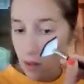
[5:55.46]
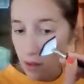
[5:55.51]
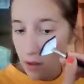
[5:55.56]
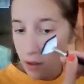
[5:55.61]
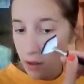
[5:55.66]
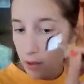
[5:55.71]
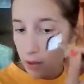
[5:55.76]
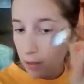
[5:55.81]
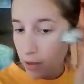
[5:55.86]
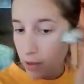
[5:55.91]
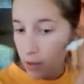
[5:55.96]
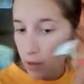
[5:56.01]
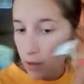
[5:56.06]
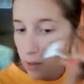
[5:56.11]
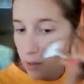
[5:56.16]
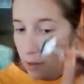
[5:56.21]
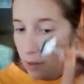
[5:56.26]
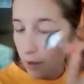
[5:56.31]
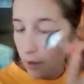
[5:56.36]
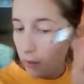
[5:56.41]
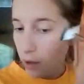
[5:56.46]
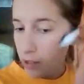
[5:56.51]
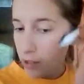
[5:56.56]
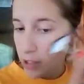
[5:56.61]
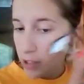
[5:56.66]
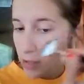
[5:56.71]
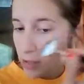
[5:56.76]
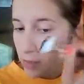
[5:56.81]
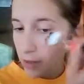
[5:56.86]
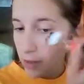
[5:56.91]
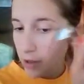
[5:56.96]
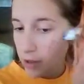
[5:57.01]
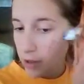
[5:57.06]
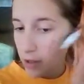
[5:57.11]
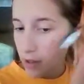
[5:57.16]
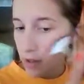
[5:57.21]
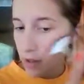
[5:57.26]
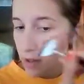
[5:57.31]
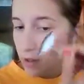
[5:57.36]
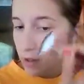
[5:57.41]
of put it above where I just put
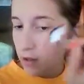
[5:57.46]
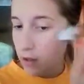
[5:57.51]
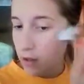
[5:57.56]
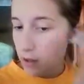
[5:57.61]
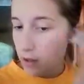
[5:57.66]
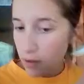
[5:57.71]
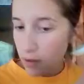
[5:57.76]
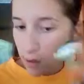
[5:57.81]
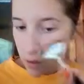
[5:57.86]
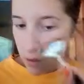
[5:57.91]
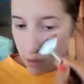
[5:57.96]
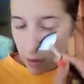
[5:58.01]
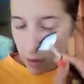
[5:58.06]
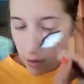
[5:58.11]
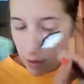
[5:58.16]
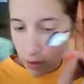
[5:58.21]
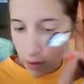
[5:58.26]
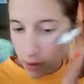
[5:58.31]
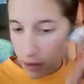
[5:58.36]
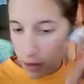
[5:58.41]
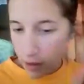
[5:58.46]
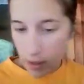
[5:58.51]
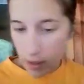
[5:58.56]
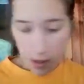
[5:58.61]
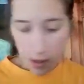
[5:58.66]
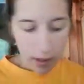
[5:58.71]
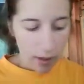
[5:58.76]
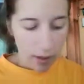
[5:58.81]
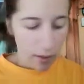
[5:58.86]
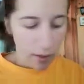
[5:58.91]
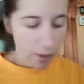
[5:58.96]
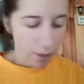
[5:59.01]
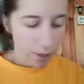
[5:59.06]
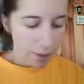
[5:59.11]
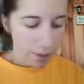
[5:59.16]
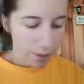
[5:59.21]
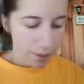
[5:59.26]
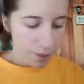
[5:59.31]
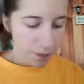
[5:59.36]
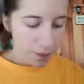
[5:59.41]
the
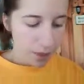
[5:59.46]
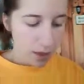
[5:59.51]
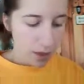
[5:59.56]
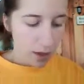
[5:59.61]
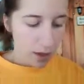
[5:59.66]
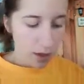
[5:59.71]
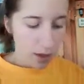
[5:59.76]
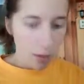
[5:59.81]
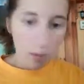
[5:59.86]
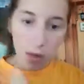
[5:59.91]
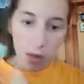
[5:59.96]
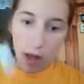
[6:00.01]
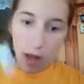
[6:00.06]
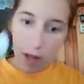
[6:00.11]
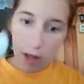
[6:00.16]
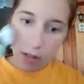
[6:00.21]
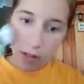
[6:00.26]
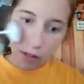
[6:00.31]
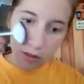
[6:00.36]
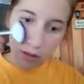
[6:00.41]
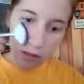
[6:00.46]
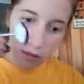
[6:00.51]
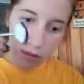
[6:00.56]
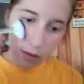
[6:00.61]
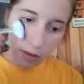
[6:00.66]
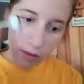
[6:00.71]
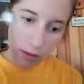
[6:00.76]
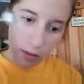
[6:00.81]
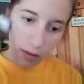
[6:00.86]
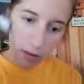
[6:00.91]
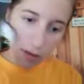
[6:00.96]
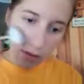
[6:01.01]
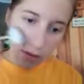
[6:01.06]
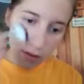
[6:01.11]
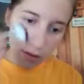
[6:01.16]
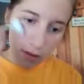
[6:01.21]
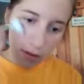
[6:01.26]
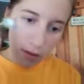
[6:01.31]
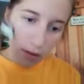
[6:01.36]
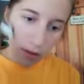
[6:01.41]
blush,
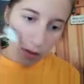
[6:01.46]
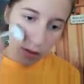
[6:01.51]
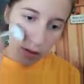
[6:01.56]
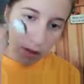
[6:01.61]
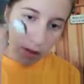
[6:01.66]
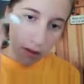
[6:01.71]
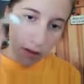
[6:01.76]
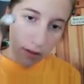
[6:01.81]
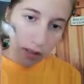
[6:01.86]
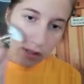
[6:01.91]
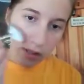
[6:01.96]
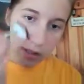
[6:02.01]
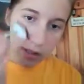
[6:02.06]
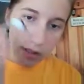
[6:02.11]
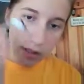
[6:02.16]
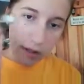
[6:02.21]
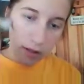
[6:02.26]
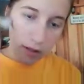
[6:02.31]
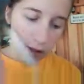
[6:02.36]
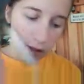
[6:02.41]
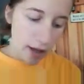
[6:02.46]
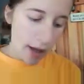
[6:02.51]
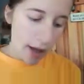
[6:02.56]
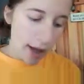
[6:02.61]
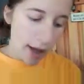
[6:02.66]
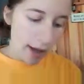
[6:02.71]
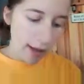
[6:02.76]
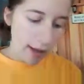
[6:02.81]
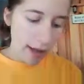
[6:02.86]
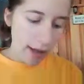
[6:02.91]
just to highlight